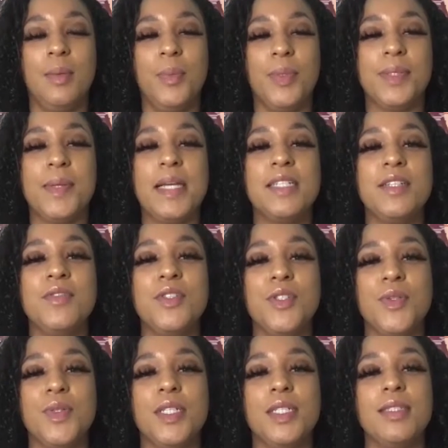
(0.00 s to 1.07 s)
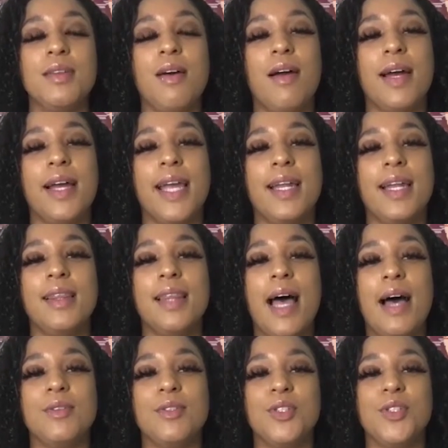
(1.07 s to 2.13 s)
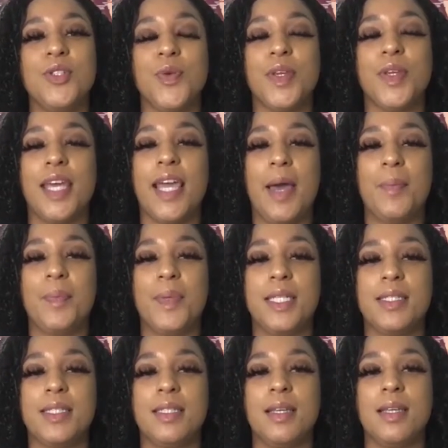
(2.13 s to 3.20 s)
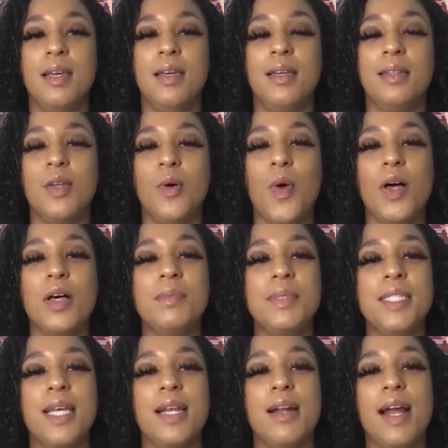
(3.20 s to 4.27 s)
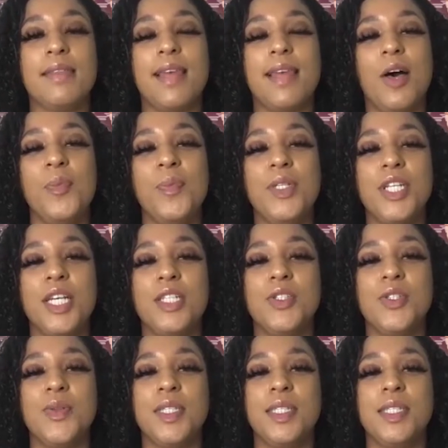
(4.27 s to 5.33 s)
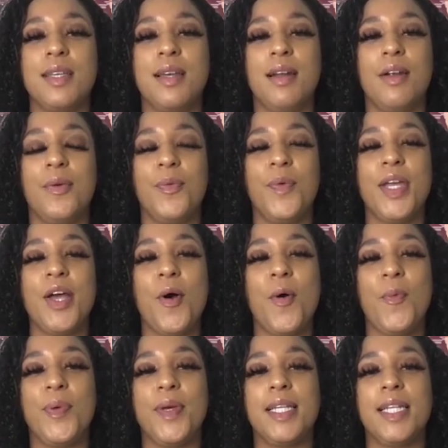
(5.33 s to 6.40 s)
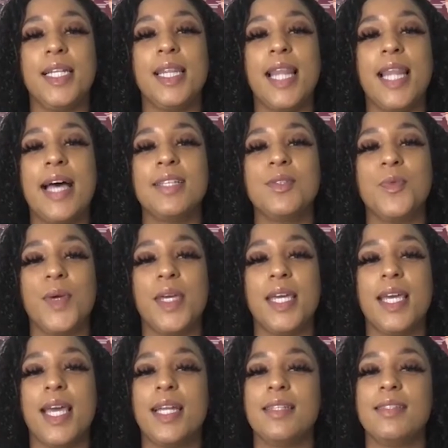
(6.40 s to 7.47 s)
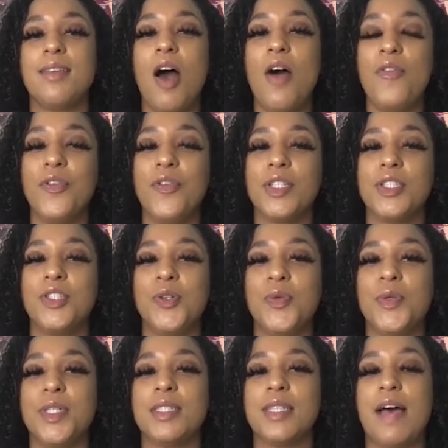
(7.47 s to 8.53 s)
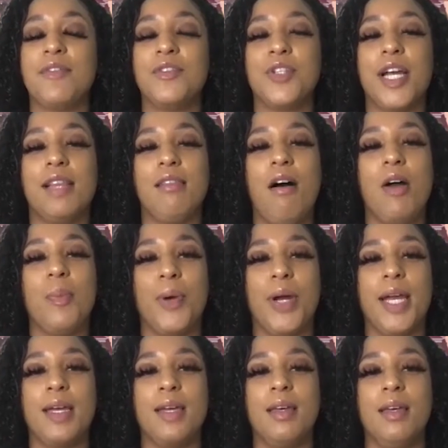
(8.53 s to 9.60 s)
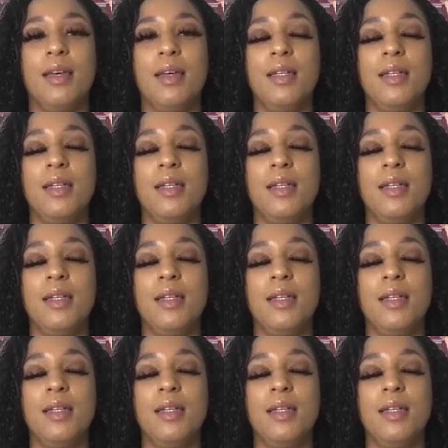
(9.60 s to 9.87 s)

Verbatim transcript: Prospective students are again allowed to tour the campus. The Welcome Center at the LBJ Student Center reopened last week and is offering tours after a long break.